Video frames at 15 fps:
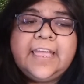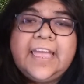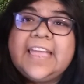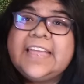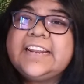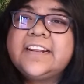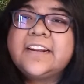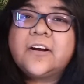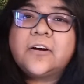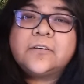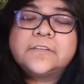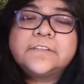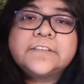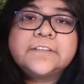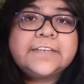and it
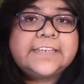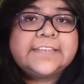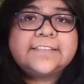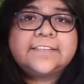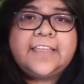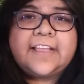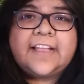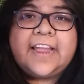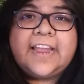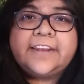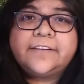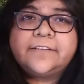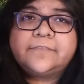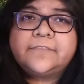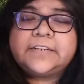also is like
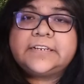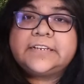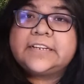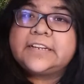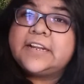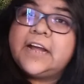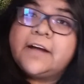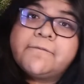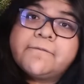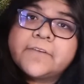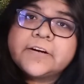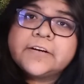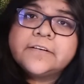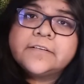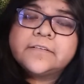kind of a
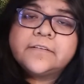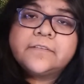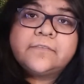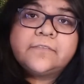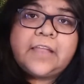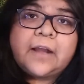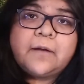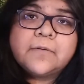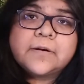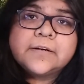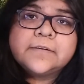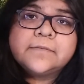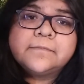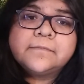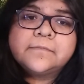comfort
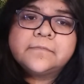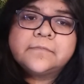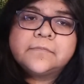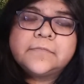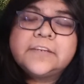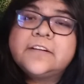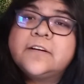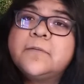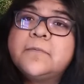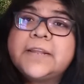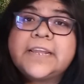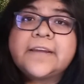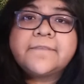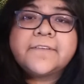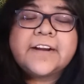flower. You know,
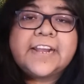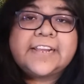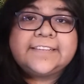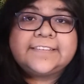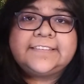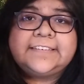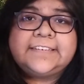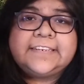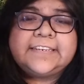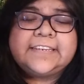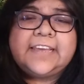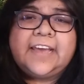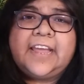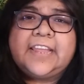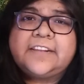whenever I see
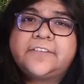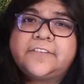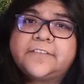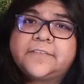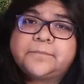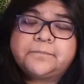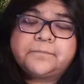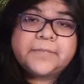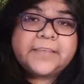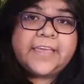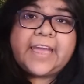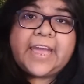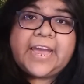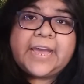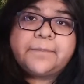it, I just
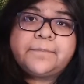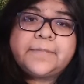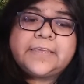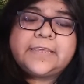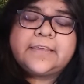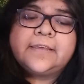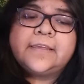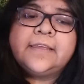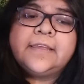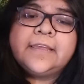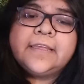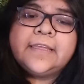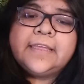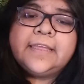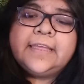get happy.
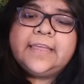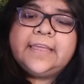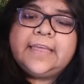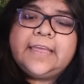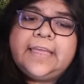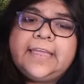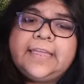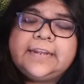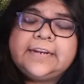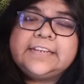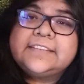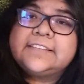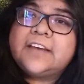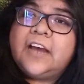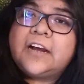And
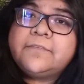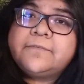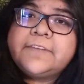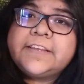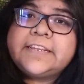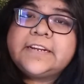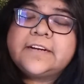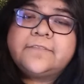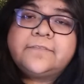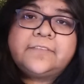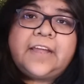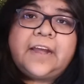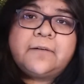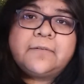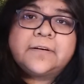it's often a
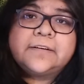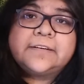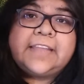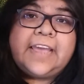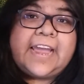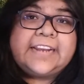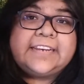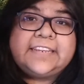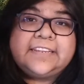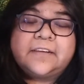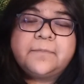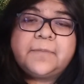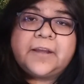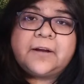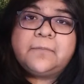flower that I think
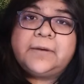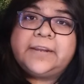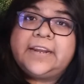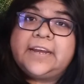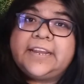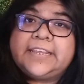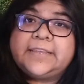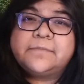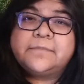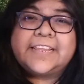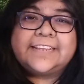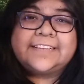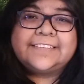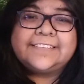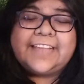about when I am
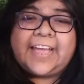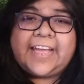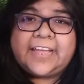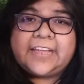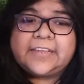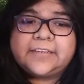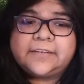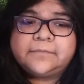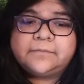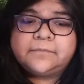like sad